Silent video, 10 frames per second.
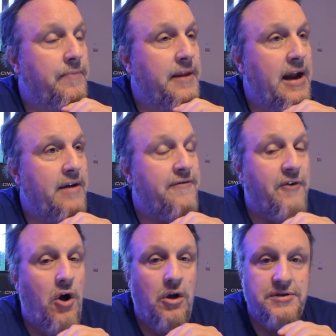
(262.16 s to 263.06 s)
that it
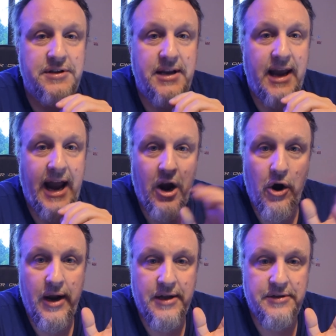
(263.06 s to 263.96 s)
falls into
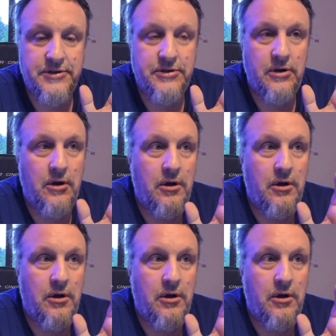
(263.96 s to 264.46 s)
areas